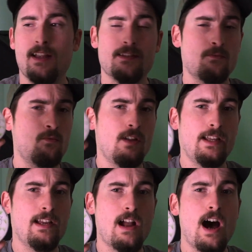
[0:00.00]
It's a
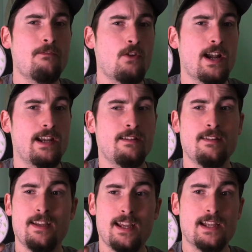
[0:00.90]
really good offering,
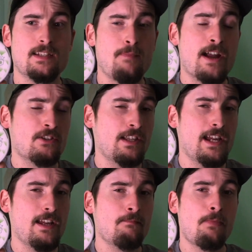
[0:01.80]

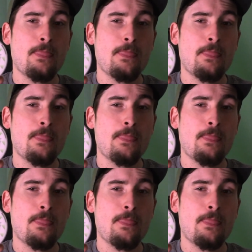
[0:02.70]
especially